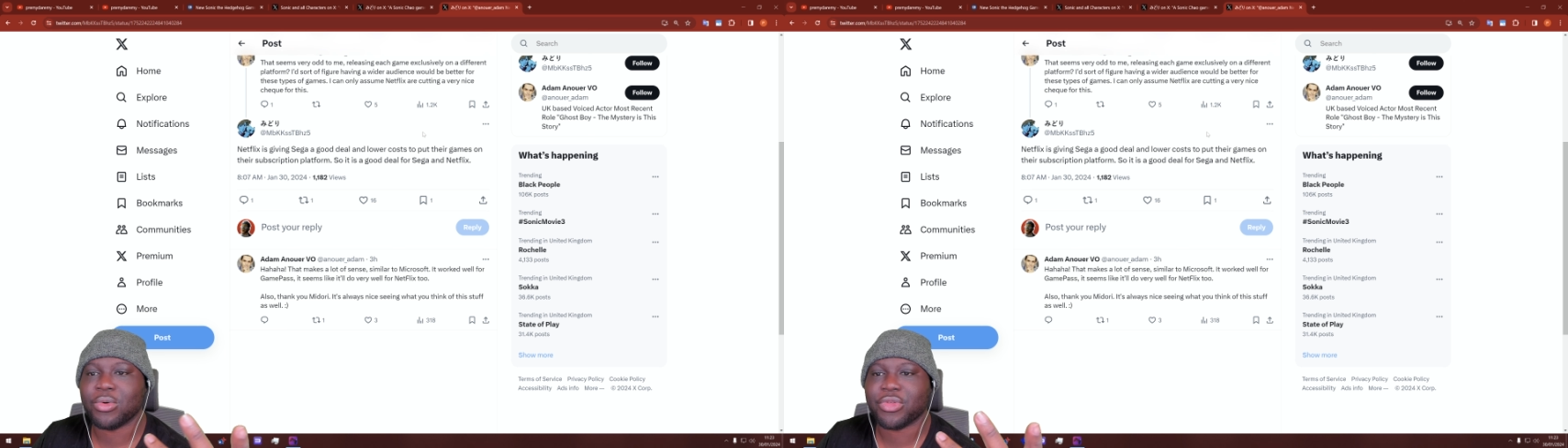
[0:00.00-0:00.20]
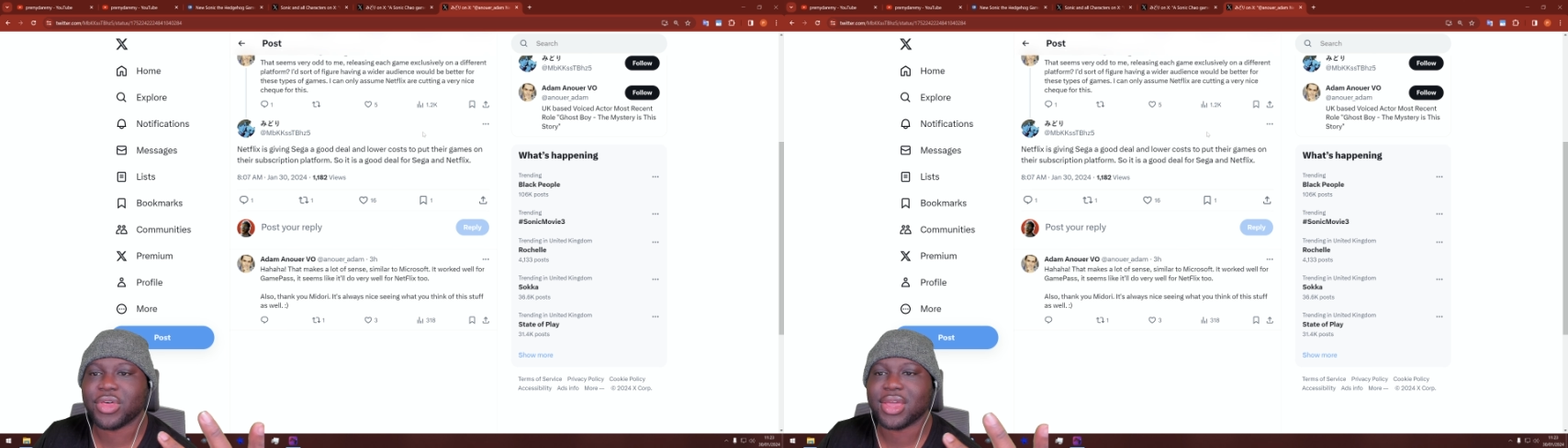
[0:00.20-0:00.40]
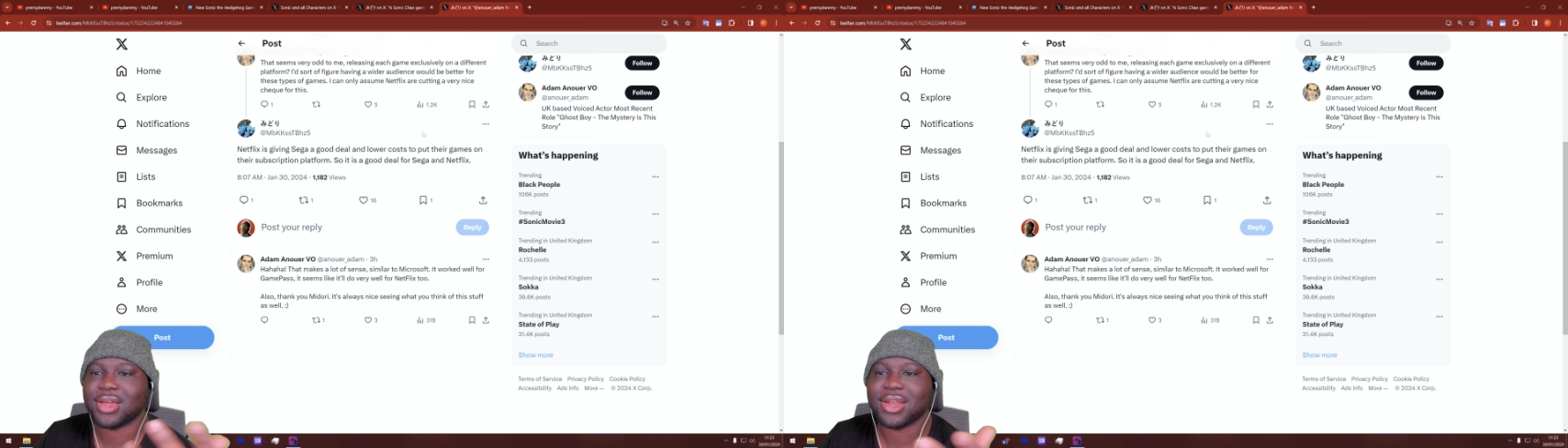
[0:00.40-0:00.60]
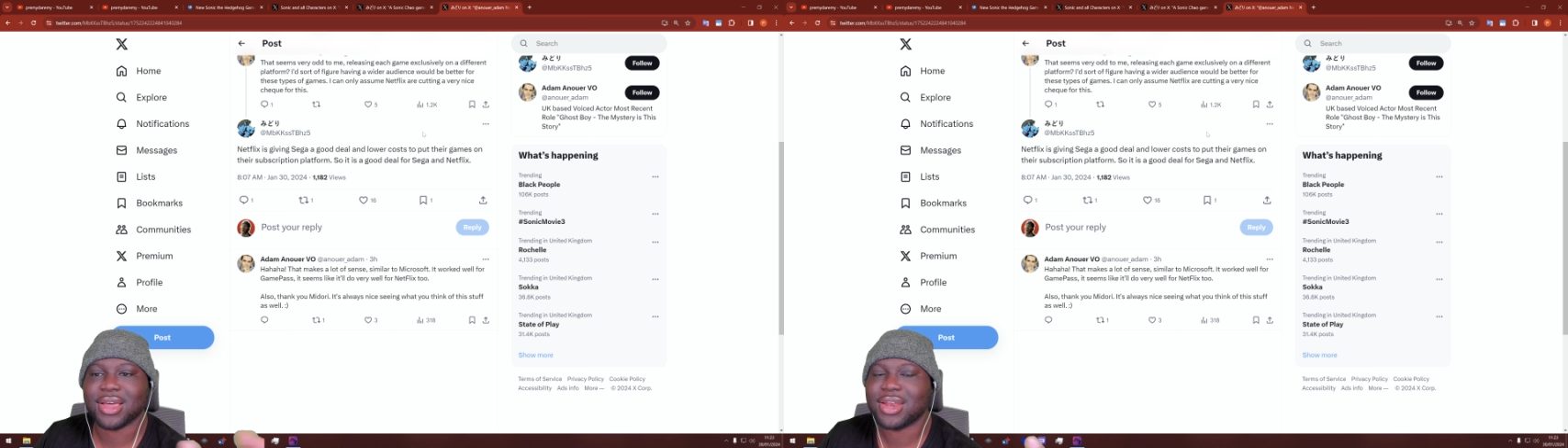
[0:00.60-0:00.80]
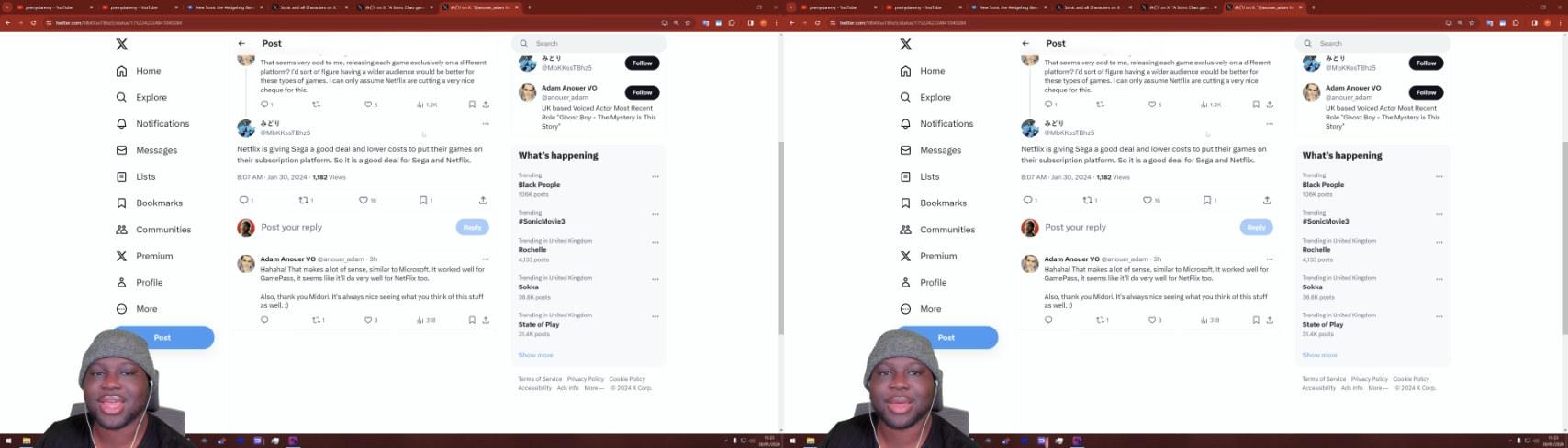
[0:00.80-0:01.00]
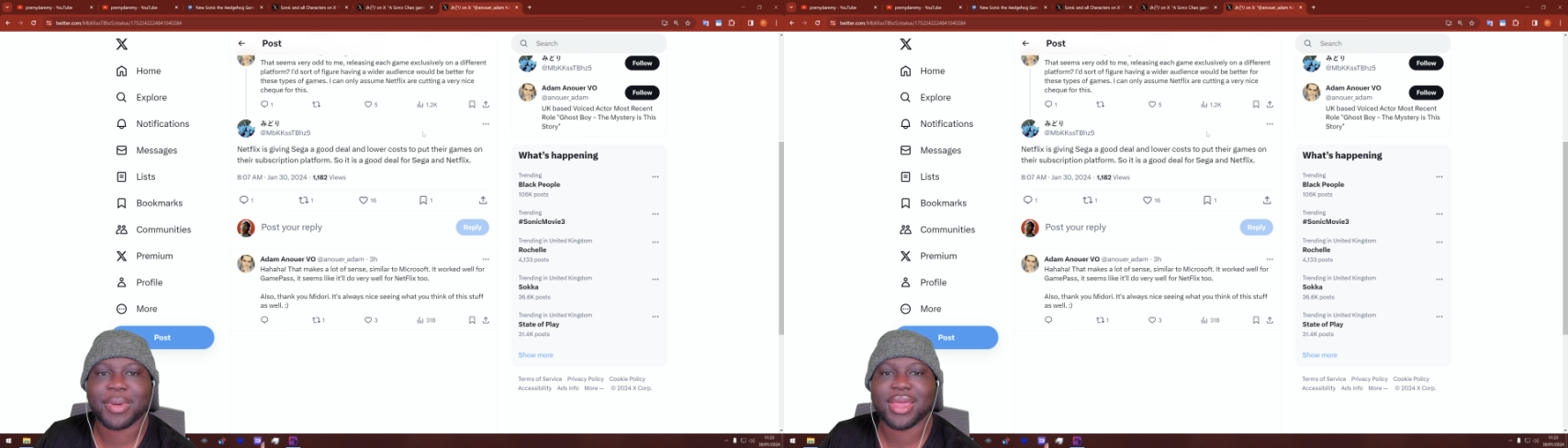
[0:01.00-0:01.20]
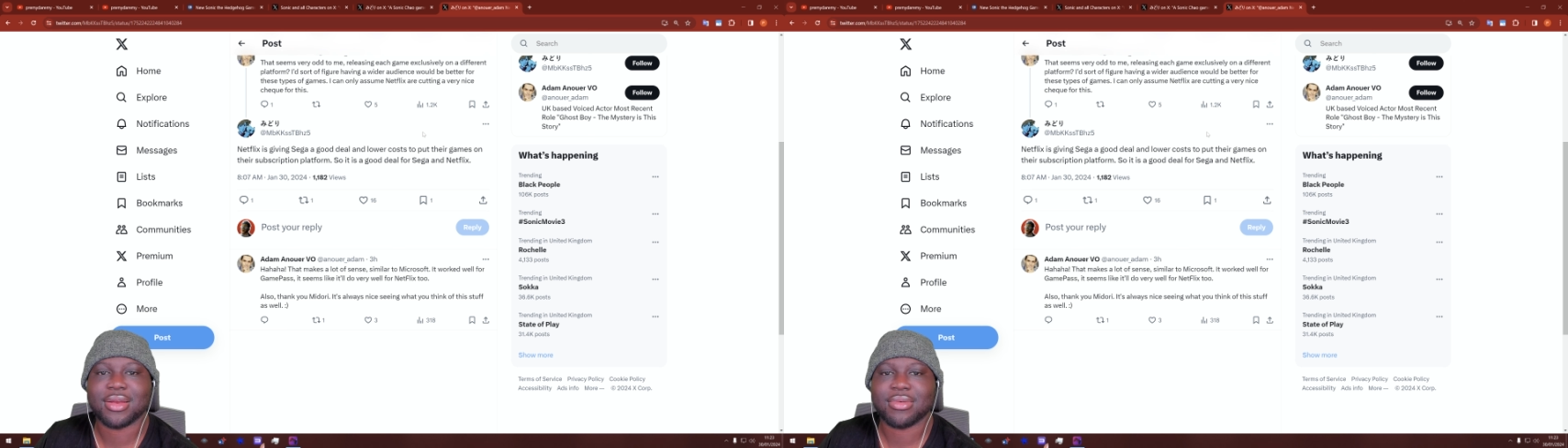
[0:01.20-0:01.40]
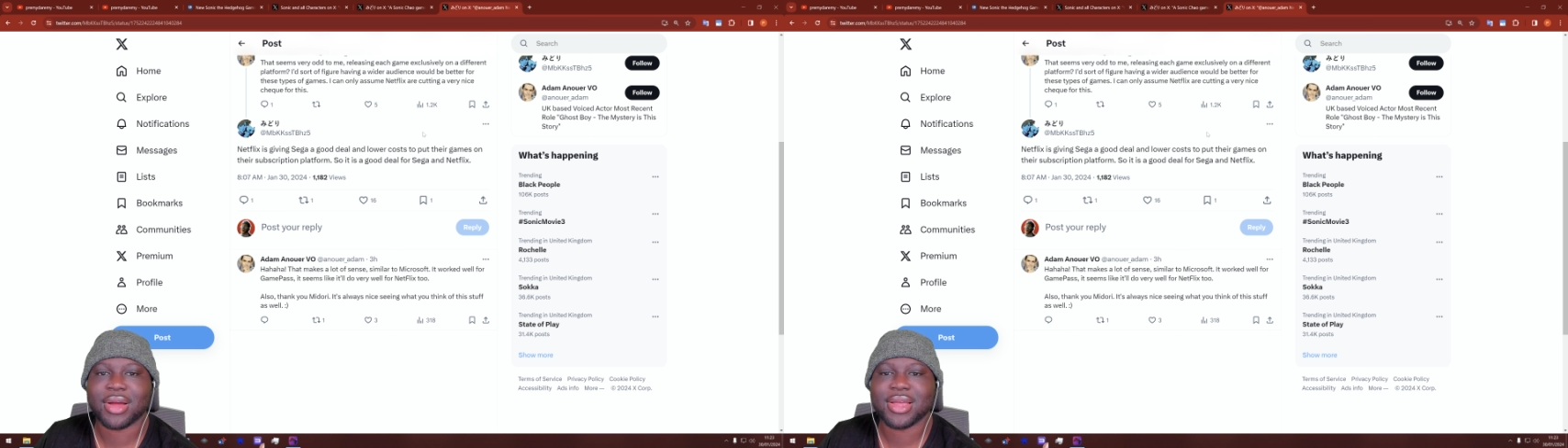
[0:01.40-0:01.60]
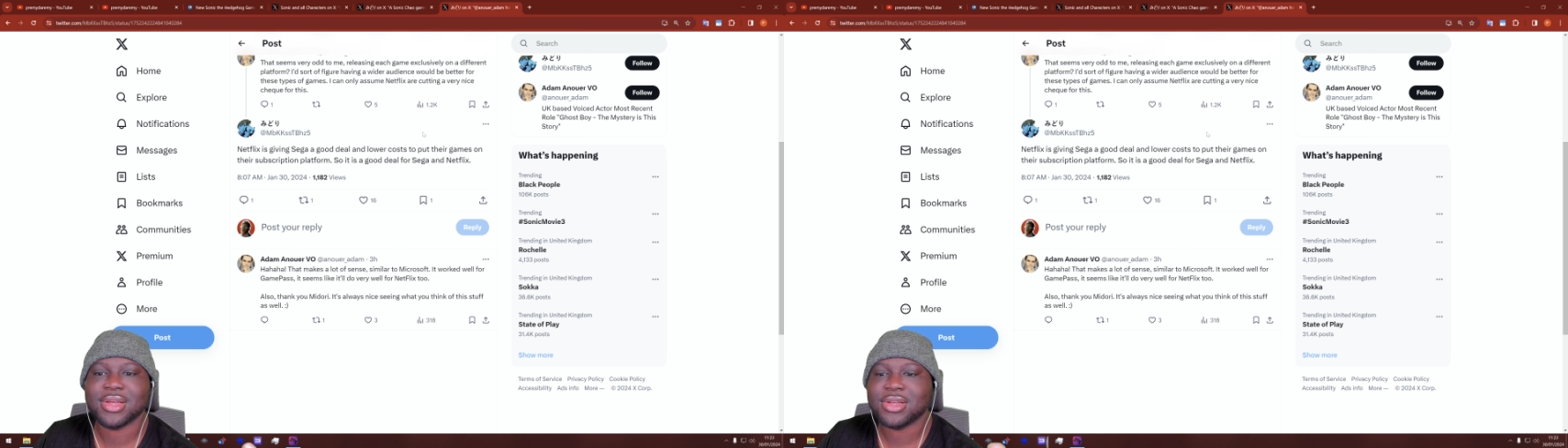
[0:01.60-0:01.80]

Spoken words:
thing, and they're going to get paid, right?